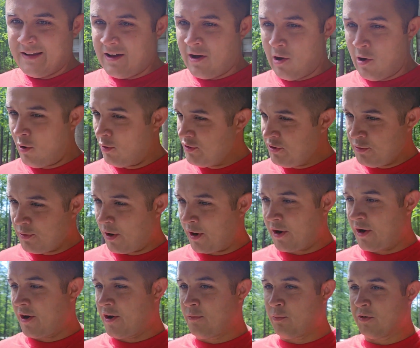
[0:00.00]
All you
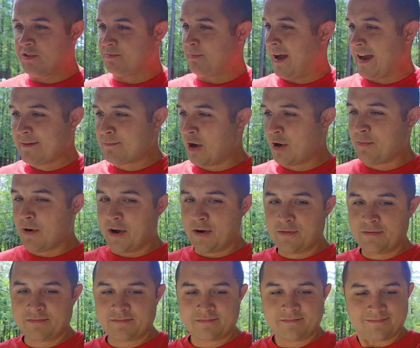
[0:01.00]
heard was Mike
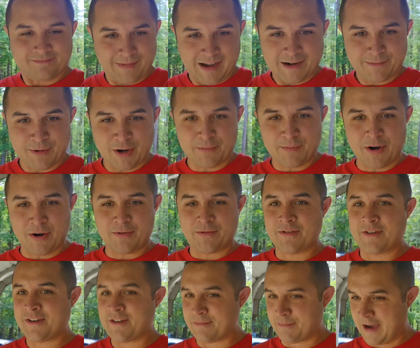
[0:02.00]
Bobo, Mike Bobo,
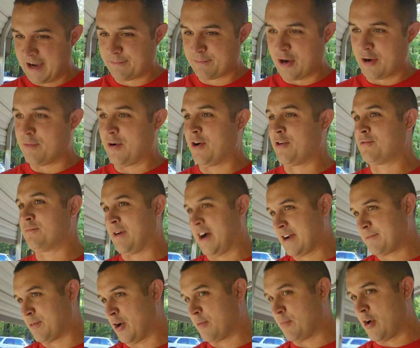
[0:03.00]
Mike Bobo,
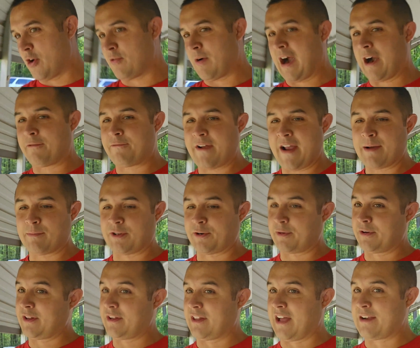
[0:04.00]
Mike Bobo. Our family
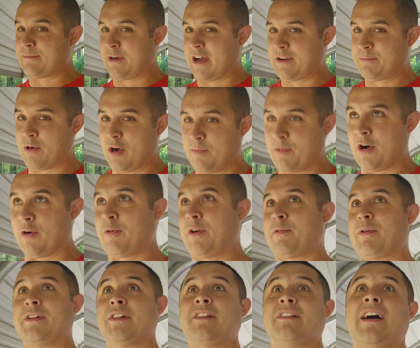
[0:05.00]
really liked Mike Bobo. We
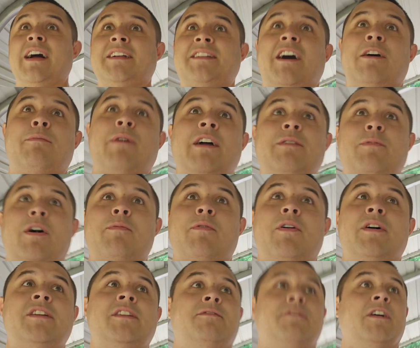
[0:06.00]
really liked how Mike
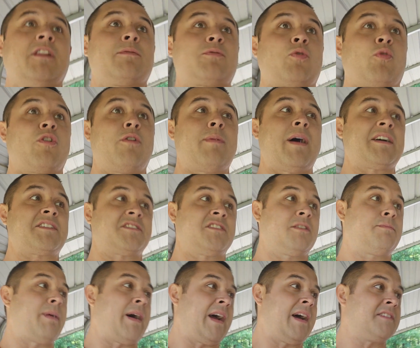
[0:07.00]
Bobo had developed quarterbacks in
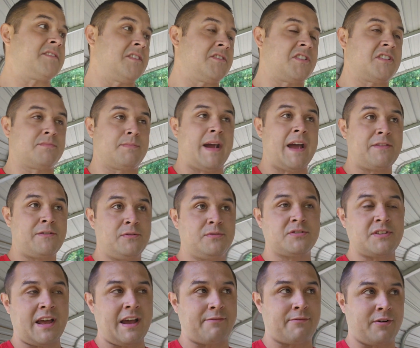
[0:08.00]
the past, such as Matthew
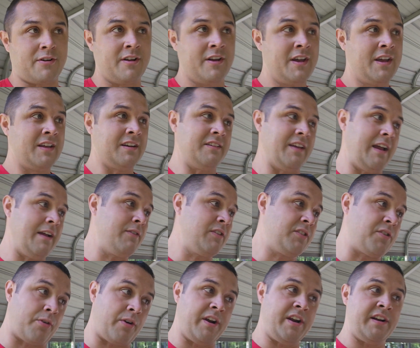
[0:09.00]
Stafford,
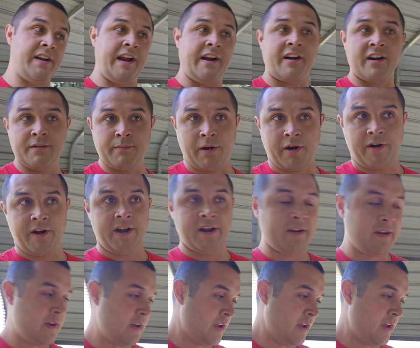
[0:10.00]
David Green, Aaron Murray,